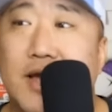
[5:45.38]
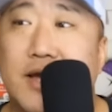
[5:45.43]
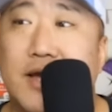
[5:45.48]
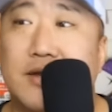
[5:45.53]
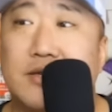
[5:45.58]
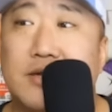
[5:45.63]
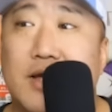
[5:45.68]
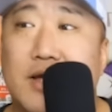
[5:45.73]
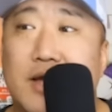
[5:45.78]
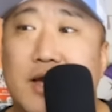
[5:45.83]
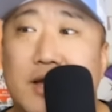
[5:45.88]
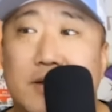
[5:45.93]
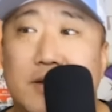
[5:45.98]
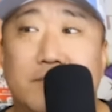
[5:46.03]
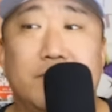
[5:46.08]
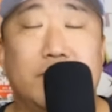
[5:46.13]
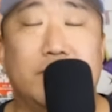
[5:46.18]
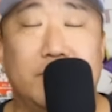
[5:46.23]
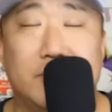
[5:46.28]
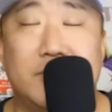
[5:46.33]
that
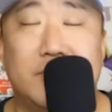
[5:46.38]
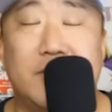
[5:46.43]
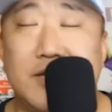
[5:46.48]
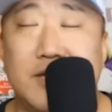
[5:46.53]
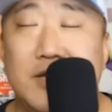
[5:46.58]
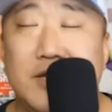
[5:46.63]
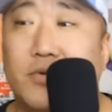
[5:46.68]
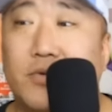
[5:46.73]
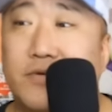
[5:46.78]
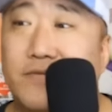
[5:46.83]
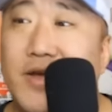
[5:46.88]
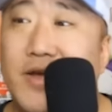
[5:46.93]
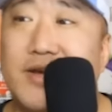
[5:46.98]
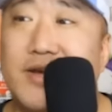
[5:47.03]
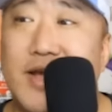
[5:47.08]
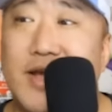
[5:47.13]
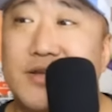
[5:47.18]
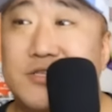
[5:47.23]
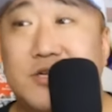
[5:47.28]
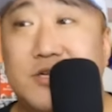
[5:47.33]
Danielle would
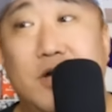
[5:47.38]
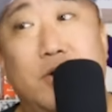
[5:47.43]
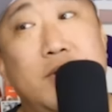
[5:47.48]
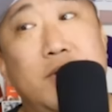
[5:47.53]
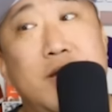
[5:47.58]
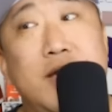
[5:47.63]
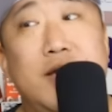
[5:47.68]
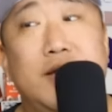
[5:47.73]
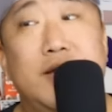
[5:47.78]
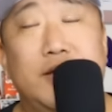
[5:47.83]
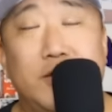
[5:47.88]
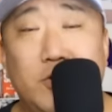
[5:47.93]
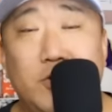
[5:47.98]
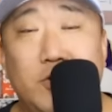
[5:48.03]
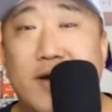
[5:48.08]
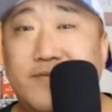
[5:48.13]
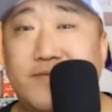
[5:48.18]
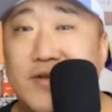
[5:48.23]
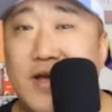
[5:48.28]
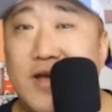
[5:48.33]
vacate, so you do
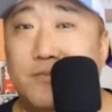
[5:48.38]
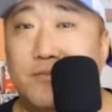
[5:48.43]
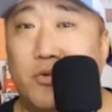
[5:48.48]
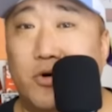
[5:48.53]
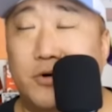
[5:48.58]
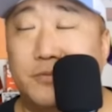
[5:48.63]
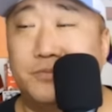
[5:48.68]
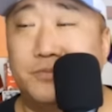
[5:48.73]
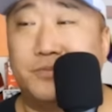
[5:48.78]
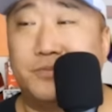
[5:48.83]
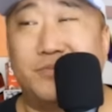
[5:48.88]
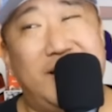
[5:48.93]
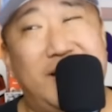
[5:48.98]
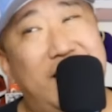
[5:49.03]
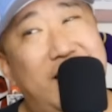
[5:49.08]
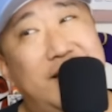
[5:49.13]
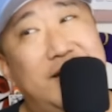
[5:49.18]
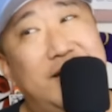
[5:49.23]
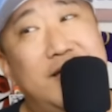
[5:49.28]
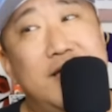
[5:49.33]
have Davenport,
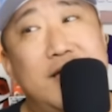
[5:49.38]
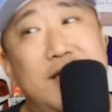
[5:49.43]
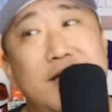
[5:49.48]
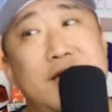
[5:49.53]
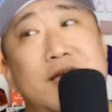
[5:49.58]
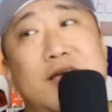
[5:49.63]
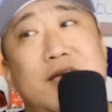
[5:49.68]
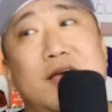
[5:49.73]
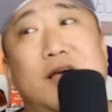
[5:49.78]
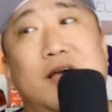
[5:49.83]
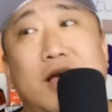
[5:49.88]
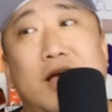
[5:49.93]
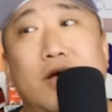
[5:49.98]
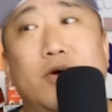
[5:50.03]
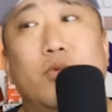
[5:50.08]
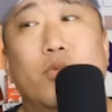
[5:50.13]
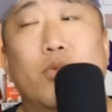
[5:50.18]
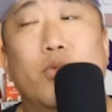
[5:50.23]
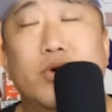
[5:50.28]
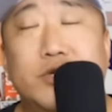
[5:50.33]
and
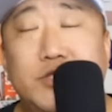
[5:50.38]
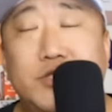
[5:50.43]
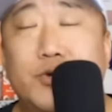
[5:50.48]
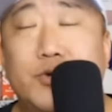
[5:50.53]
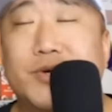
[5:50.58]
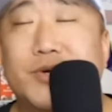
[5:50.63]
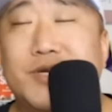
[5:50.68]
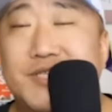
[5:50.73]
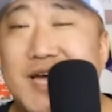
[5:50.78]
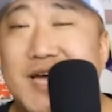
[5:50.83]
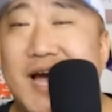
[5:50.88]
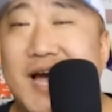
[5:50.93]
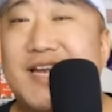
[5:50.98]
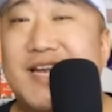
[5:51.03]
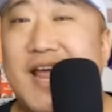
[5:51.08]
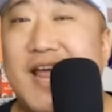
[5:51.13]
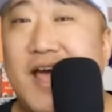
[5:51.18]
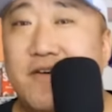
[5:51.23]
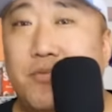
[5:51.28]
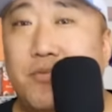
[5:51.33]
would you
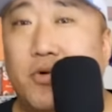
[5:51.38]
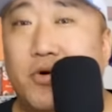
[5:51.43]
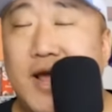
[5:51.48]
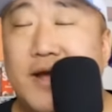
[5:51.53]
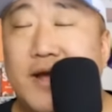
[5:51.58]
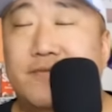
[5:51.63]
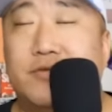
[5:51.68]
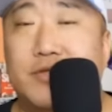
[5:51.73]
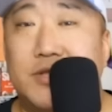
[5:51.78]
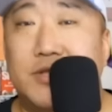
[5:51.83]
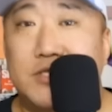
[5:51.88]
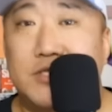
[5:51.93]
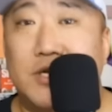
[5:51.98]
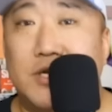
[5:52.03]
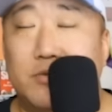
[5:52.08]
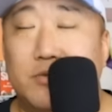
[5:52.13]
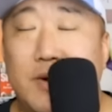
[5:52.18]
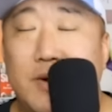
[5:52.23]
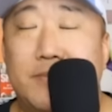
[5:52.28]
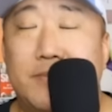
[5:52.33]
re-sign Davenport after this
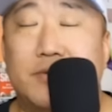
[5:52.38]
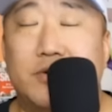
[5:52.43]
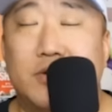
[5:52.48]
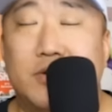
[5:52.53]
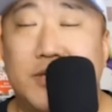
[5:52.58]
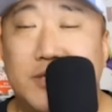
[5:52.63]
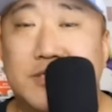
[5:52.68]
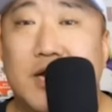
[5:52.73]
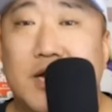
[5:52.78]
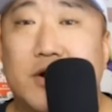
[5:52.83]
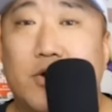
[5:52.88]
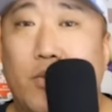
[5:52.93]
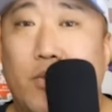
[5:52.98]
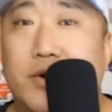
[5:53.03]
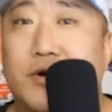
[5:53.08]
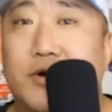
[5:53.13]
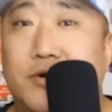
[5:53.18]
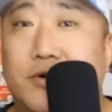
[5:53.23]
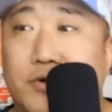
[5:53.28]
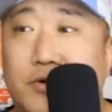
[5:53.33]
year? Remember, he's on a
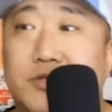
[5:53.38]
one-year